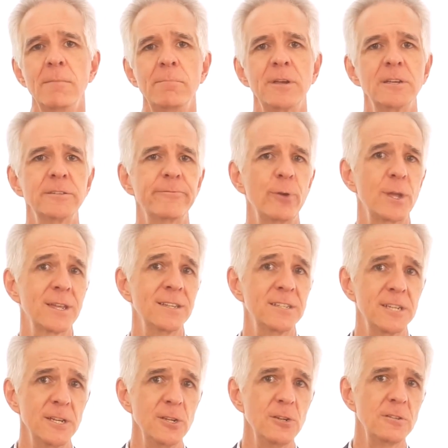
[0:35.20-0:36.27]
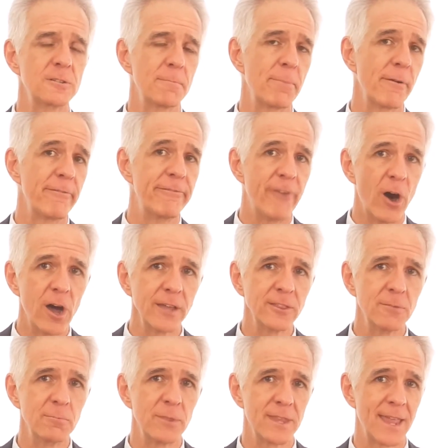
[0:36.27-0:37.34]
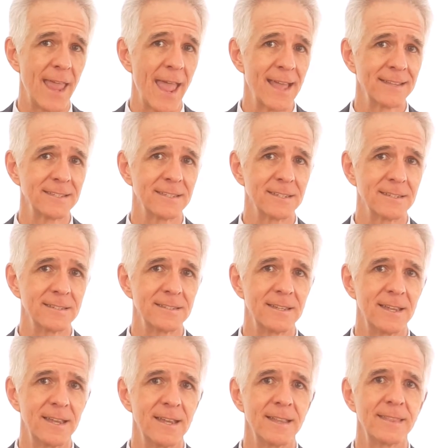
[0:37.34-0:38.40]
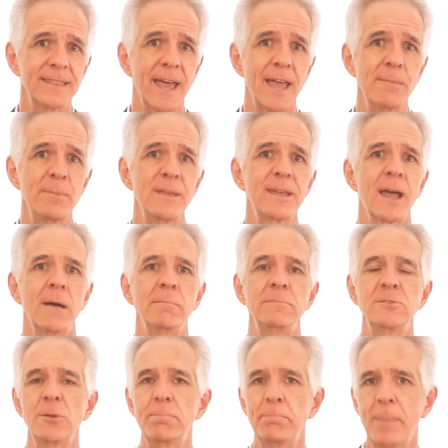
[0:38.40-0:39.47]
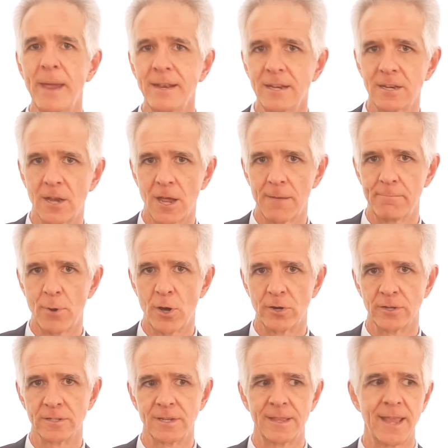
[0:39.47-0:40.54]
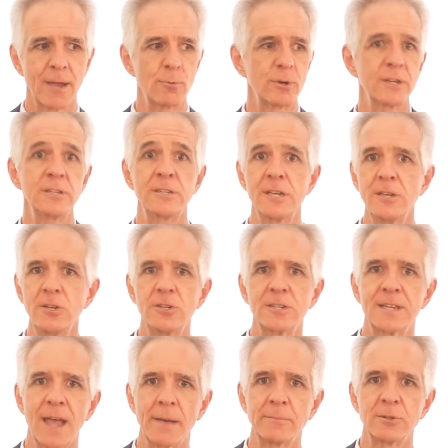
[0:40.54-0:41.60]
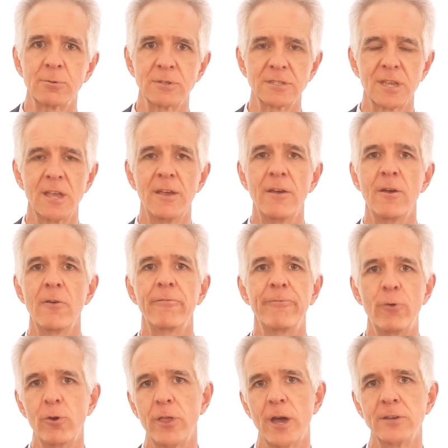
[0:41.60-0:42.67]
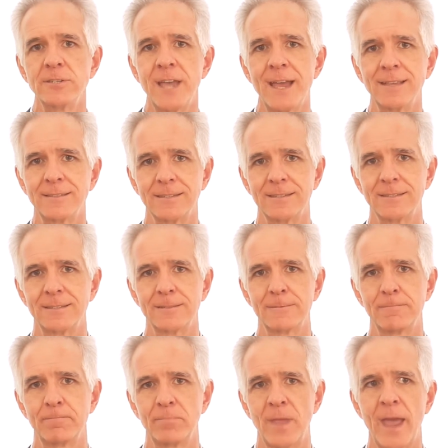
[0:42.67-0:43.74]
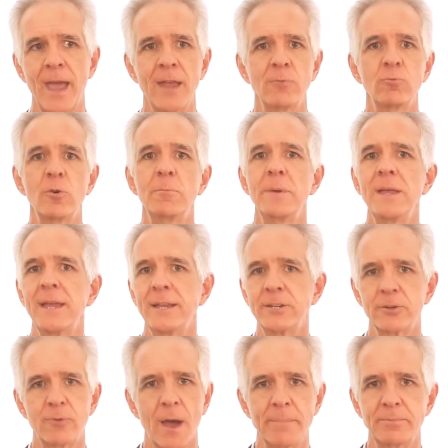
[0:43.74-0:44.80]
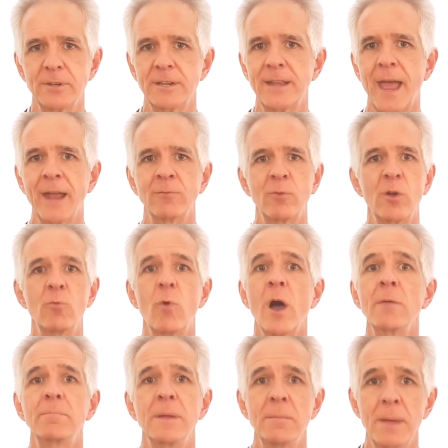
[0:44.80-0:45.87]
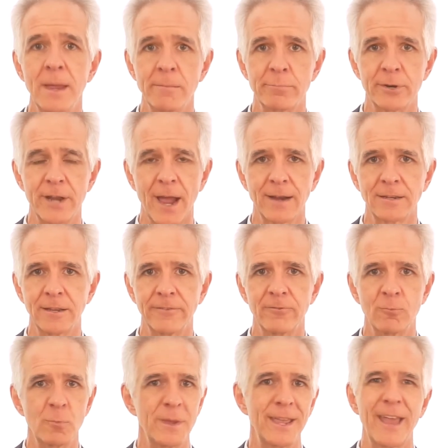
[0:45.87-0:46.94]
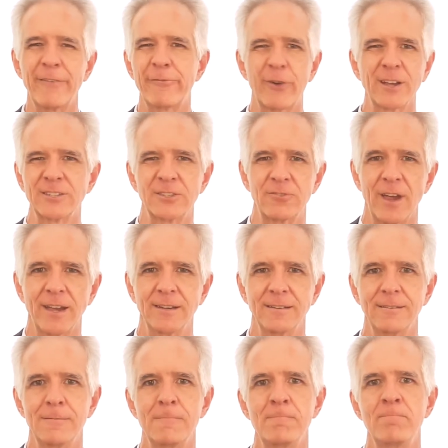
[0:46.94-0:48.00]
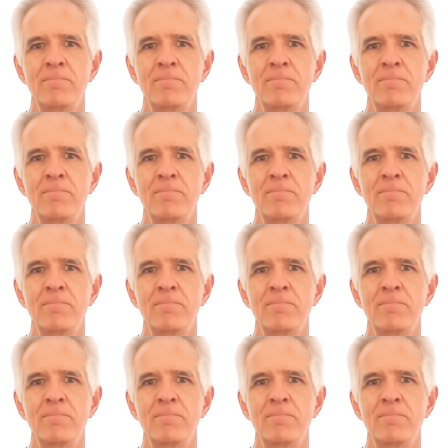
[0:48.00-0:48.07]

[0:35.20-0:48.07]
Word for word: Because if we continue to provide them the answers, they become dependent upon us and they will continue to come to us for those answers. And we'll be interrupted and we won't be being productive and we get frustrated.